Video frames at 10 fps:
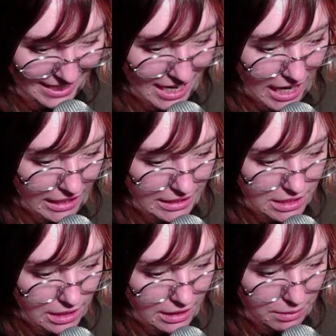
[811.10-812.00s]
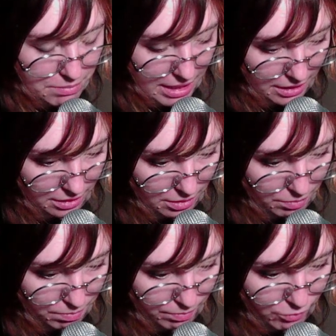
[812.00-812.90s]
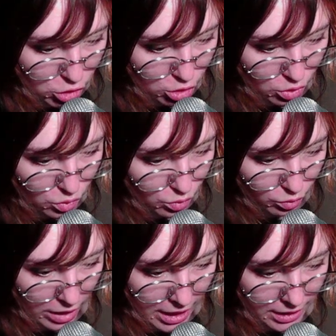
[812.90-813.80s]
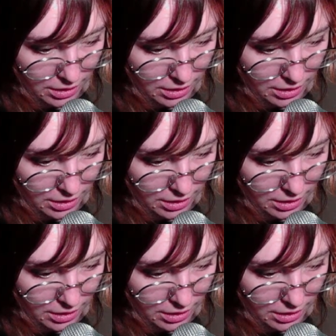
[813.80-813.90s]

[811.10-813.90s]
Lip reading: I need to like make 2, right?